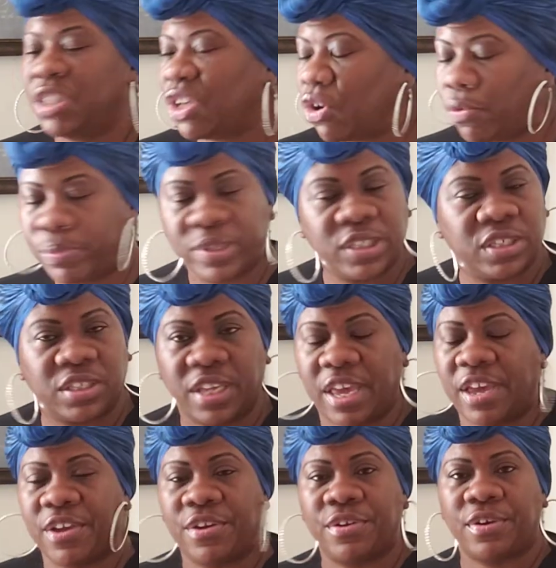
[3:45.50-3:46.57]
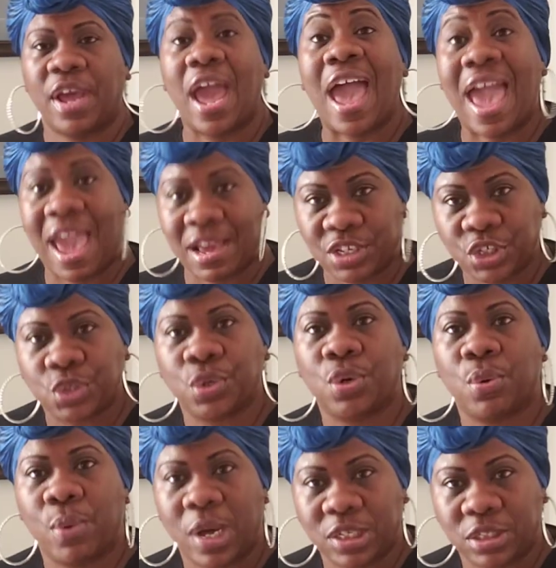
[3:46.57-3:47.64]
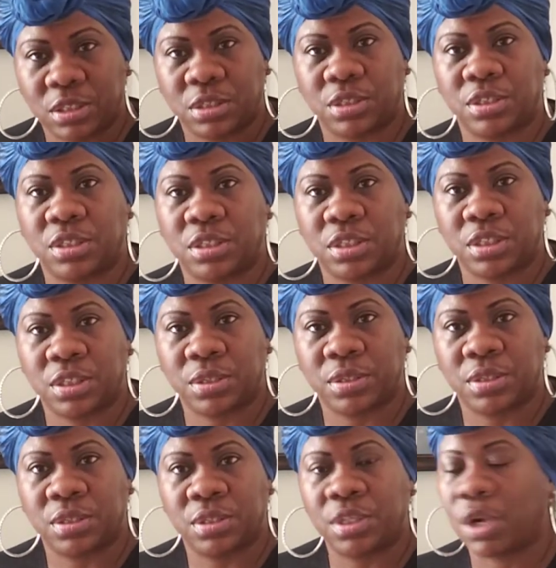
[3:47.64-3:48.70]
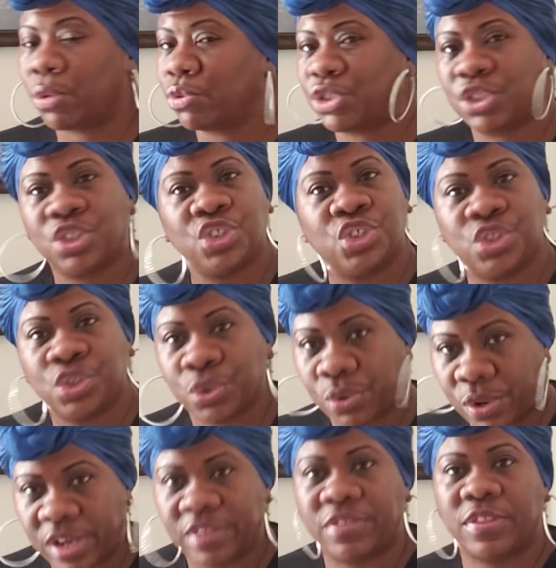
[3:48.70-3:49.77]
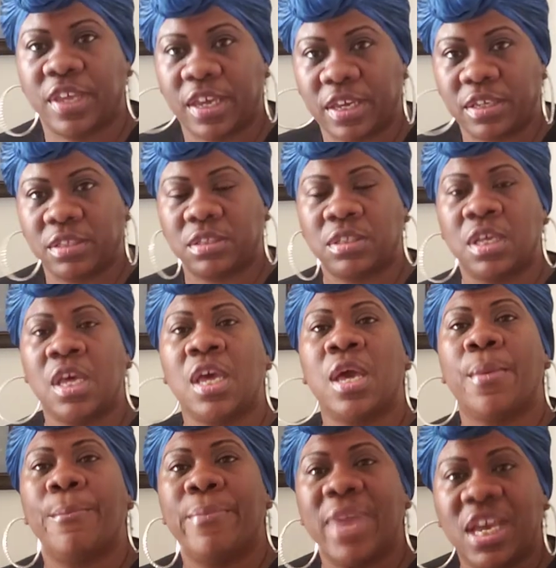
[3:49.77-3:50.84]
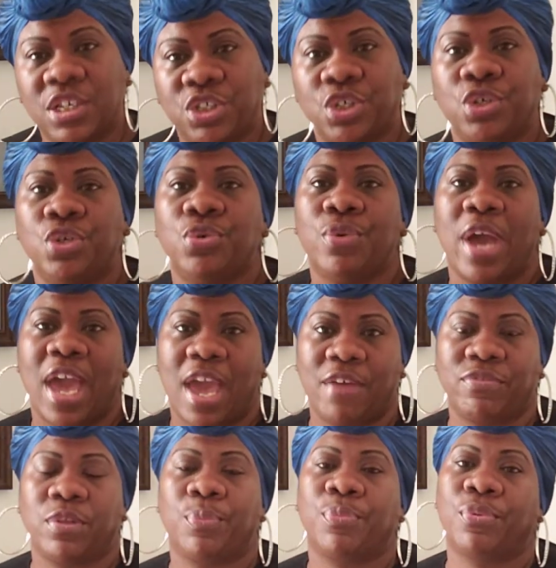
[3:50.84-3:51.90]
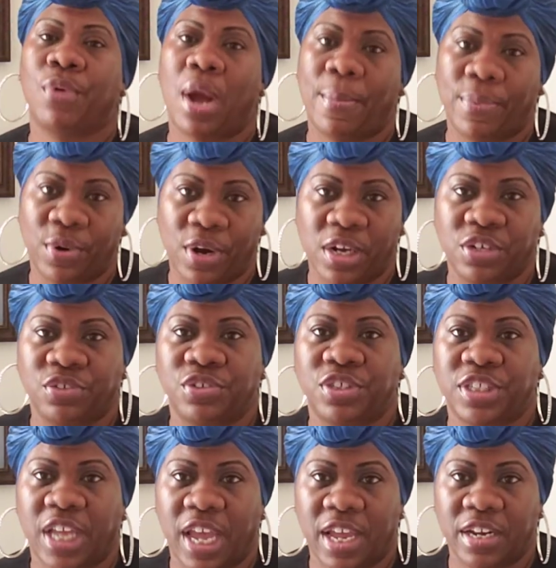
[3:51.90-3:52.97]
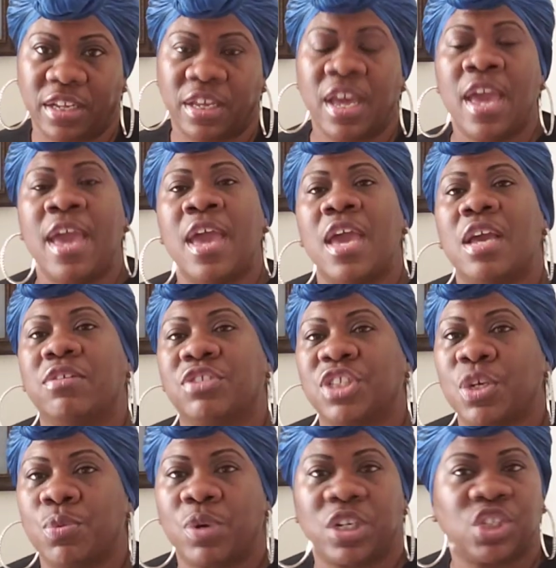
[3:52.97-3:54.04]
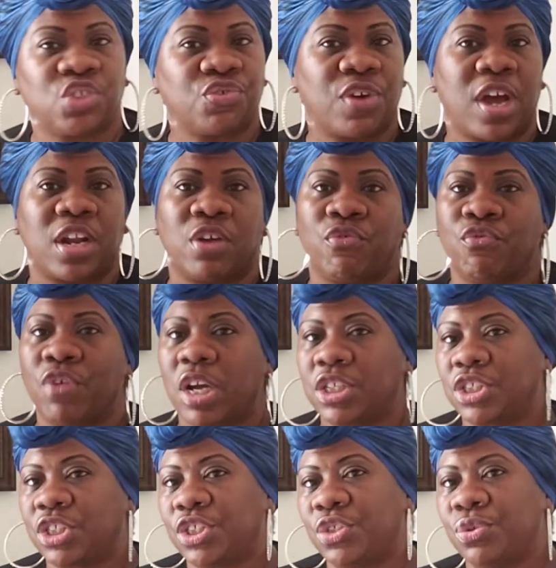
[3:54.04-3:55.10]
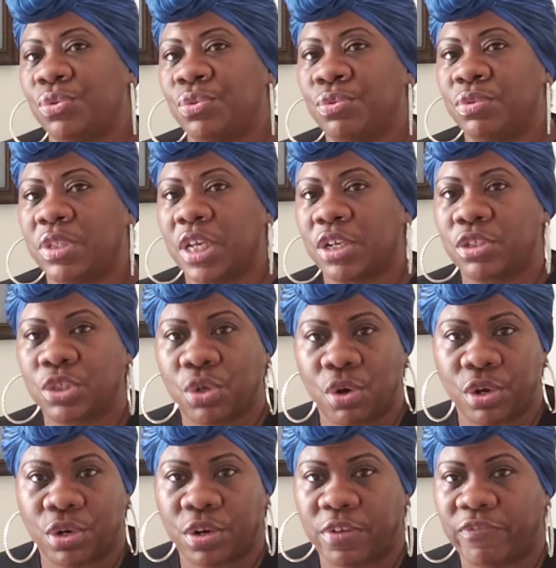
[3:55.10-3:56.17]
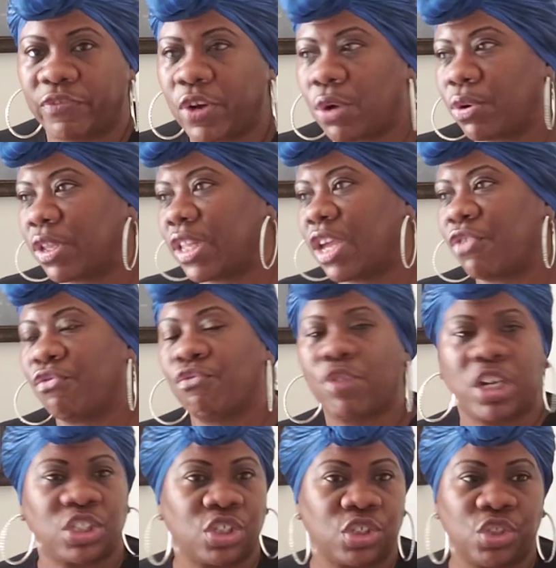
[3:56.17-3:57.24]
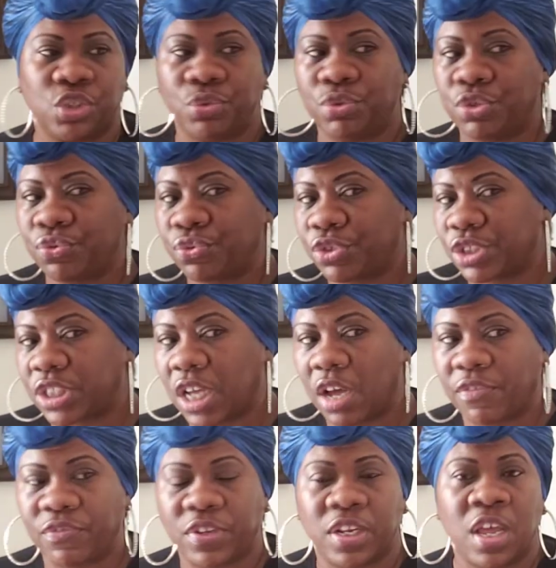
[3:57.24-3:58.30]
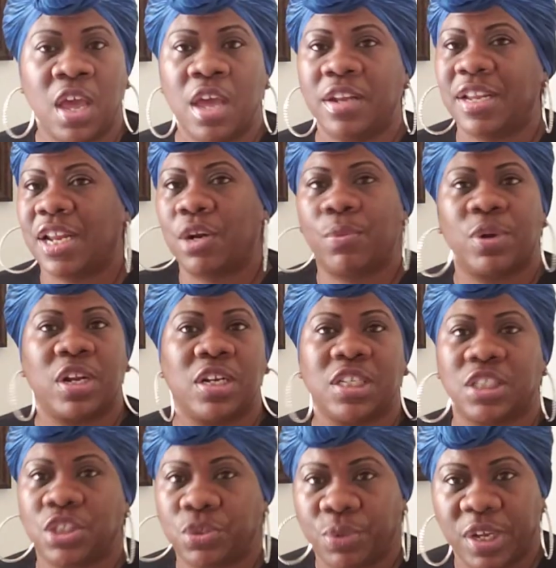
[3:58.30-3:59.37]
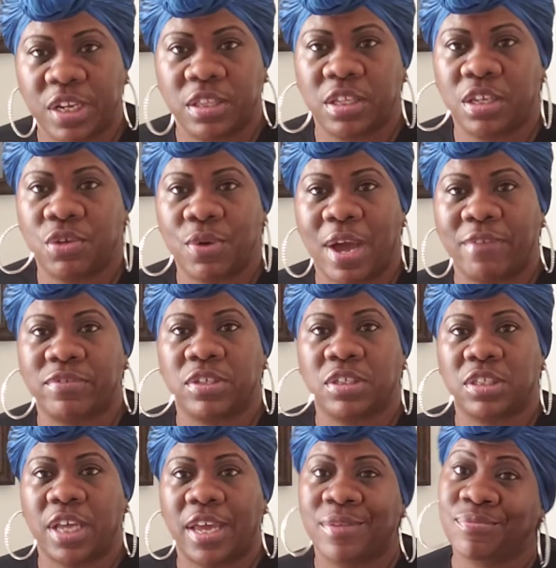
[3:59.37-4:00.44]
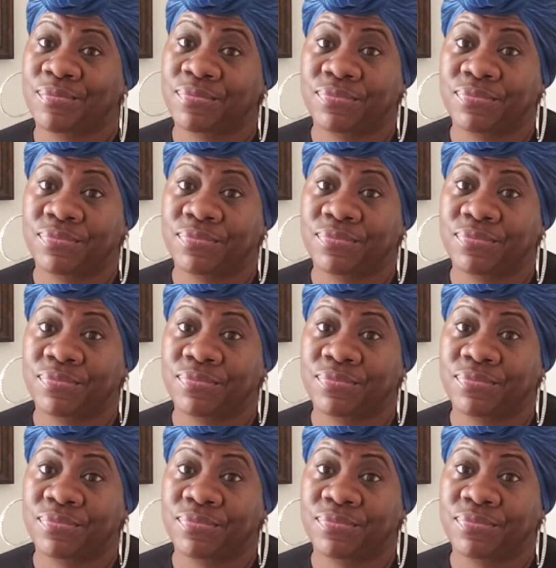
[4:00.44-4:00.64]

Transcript: Don't be scared. Ask your questions. Don't just join things. Make sure you have the proper understanding. If someone is trying to rush you, they're talking on the phone and they're rushing you through stuff and they don't want to listen to anything you have to say,